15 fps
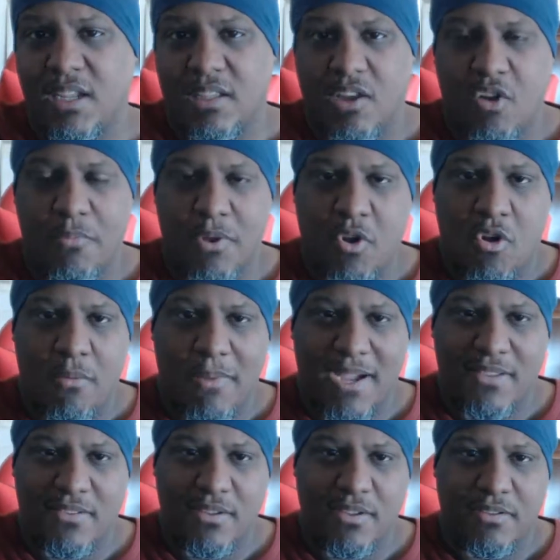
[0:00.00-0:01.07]
then he'll be going
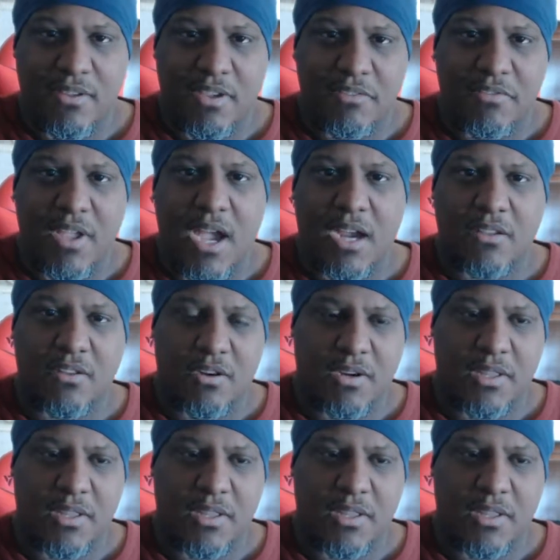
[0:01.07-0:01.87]
back to his doctor,